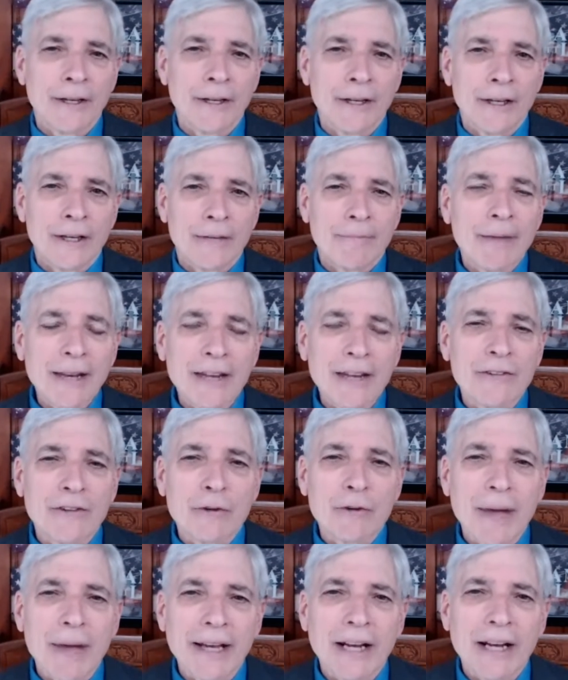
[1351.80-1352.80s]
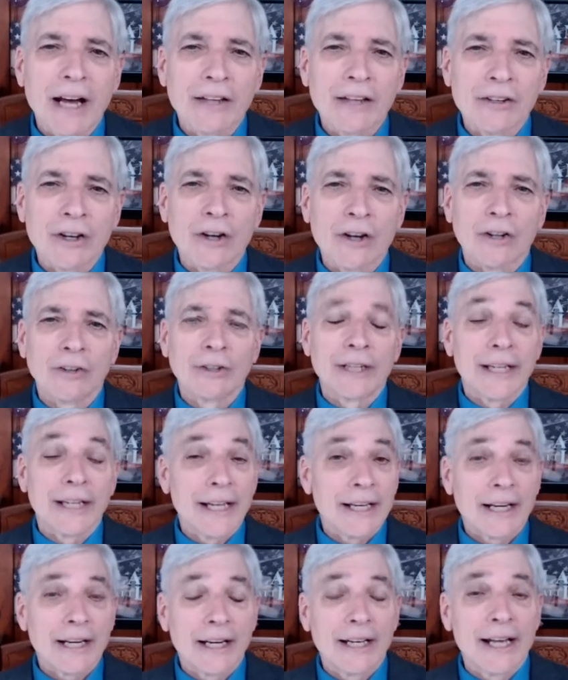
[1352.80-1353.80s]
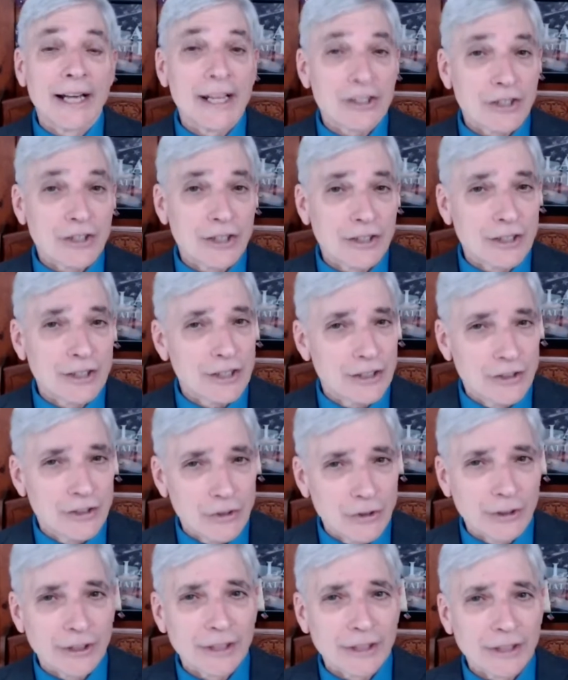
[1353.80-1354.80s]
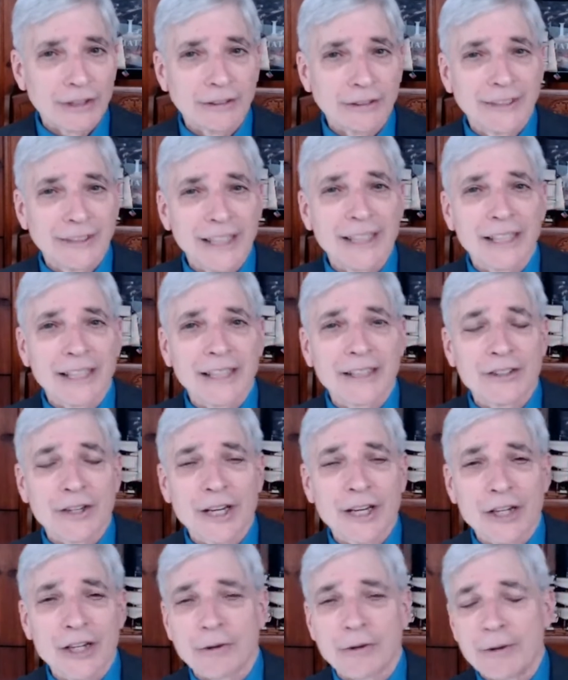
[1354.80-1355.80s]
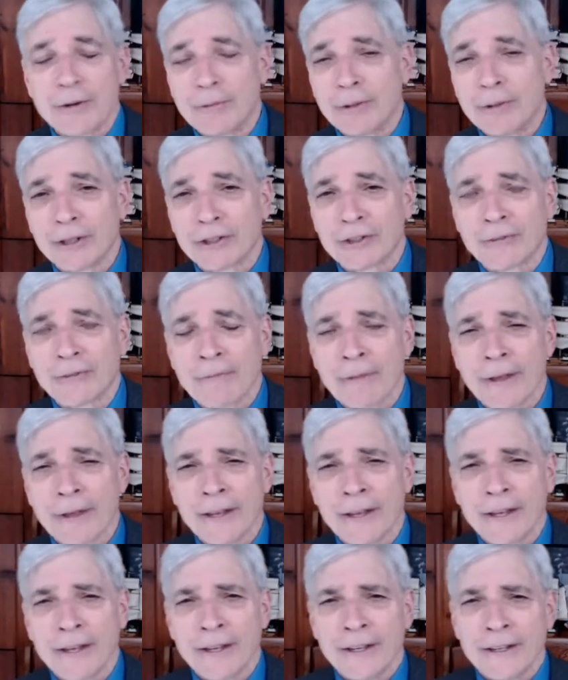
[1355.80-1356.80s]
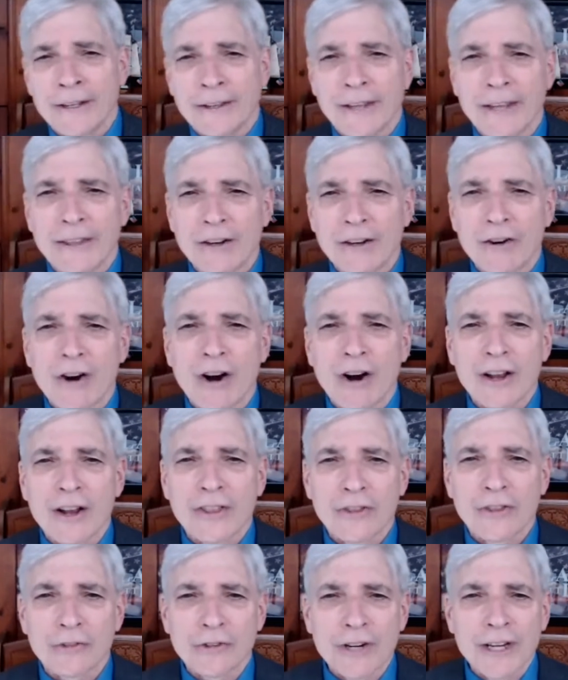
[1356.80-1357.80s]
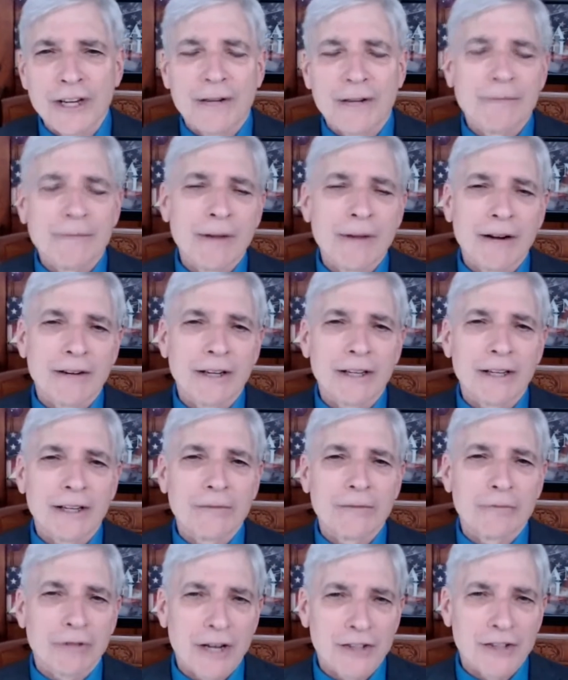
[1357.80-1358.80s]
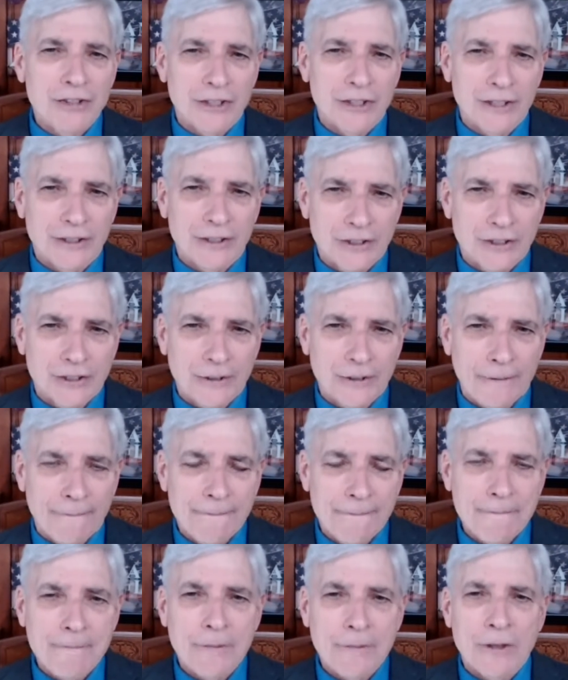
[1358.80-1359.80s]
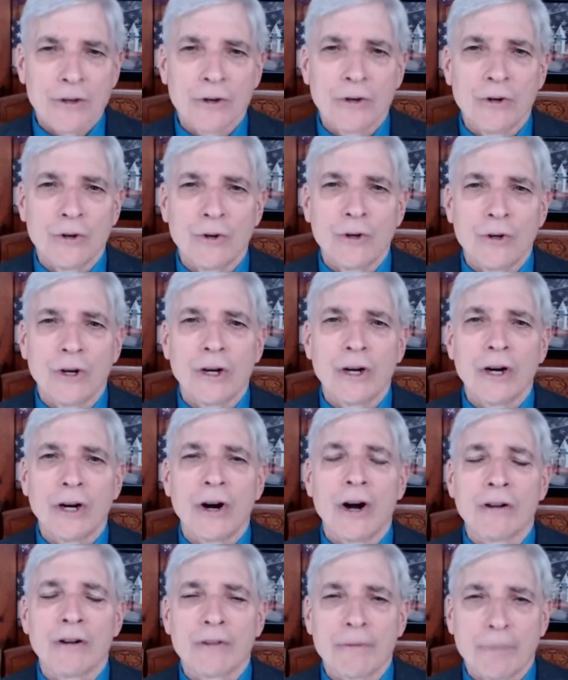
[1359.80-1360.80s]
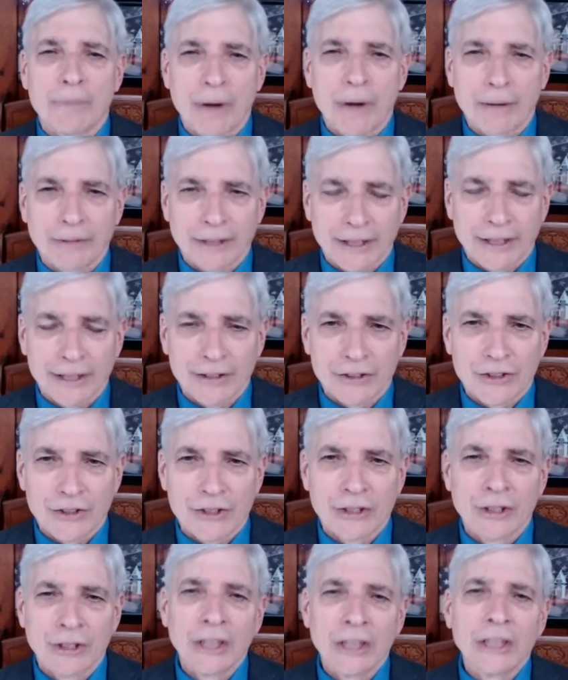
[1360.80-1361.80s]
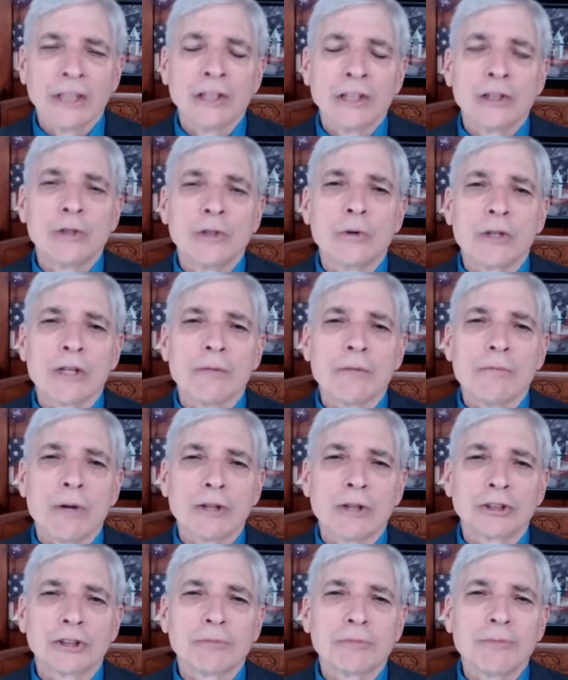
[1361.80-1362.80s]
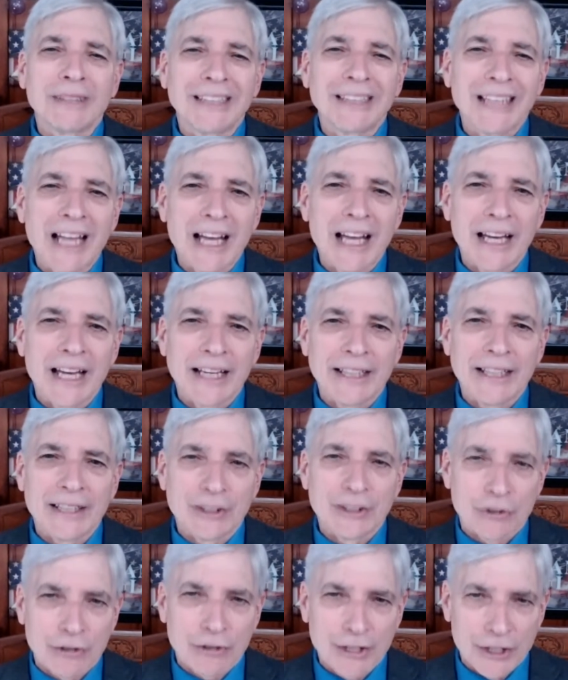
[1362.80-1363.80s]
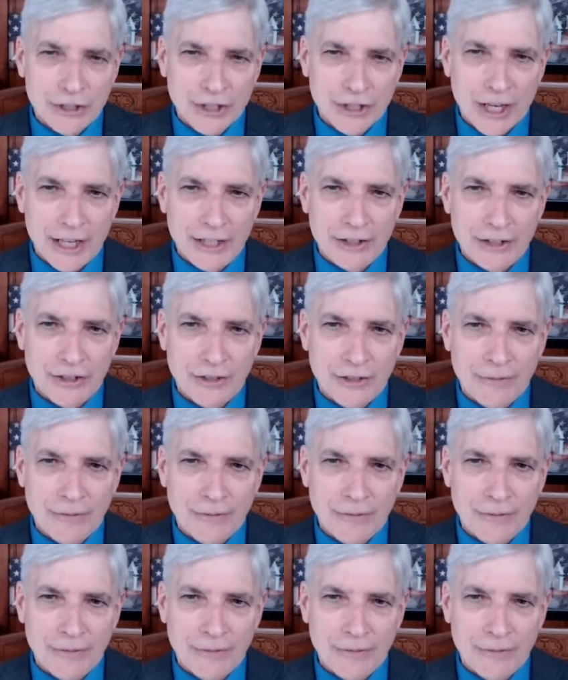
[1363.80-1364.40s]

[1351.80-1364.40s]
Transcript: Many of you may not know, and again, I ask you to do a little digging in your history books, that there are 3 American presidents who are Republicans who were the most maligned and criticized